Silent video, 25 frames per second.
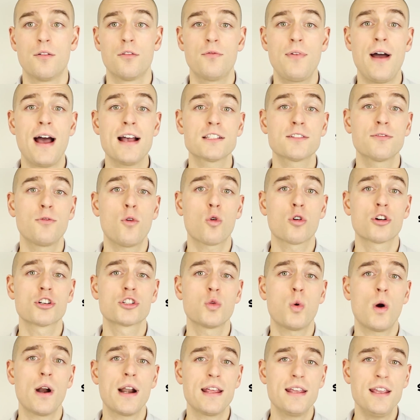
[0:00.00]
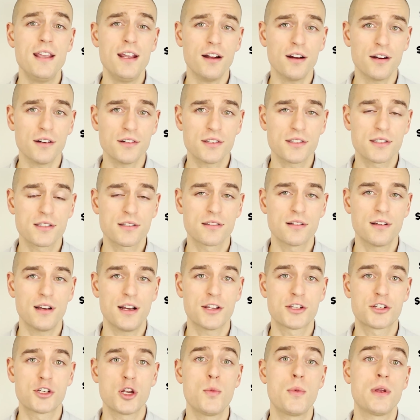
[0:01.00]
Fast forward 20 years,
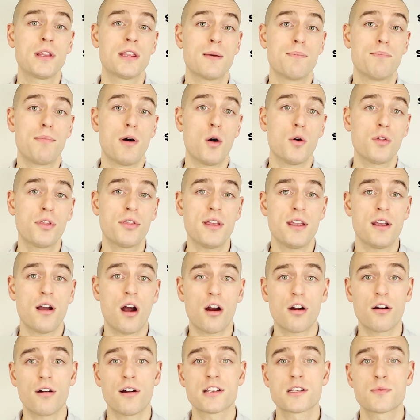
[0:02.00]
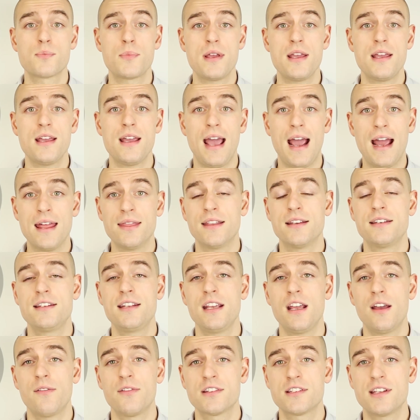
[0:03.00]
assuming that both the RRSP and the
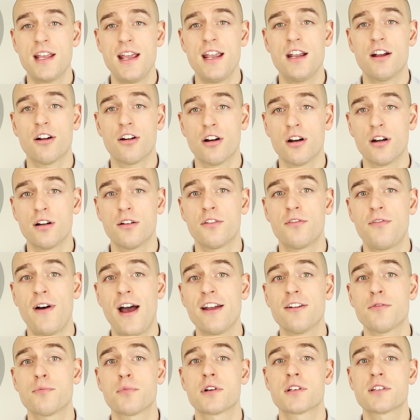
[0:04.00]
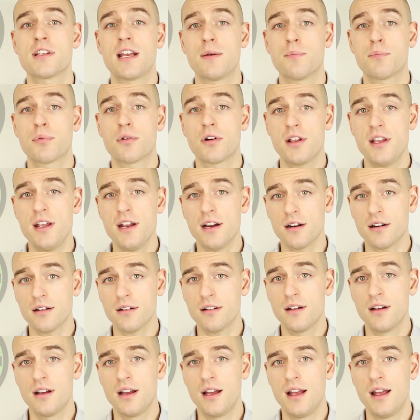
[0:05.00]
TFSA earned 5% per
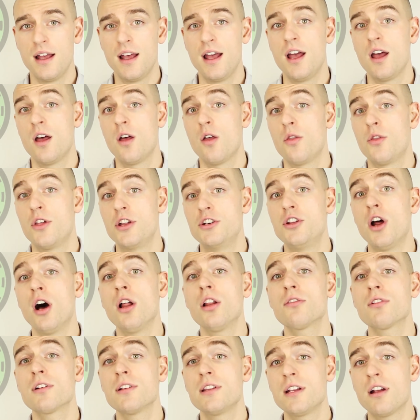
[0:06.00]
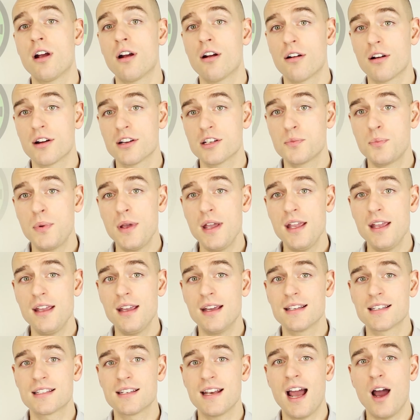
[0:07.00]
year, the dollar in the
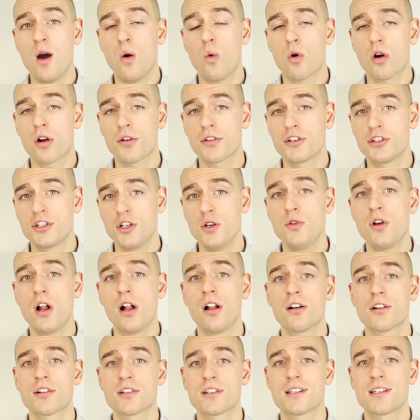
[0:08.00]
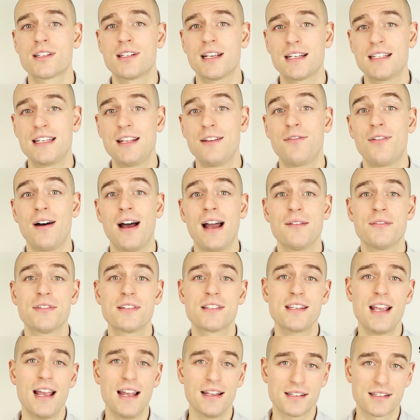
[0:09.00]
RRSP is now worth
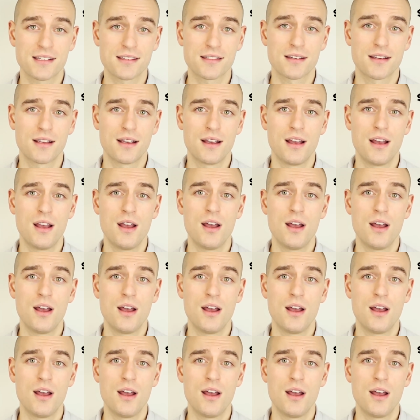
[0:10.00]
$2.65,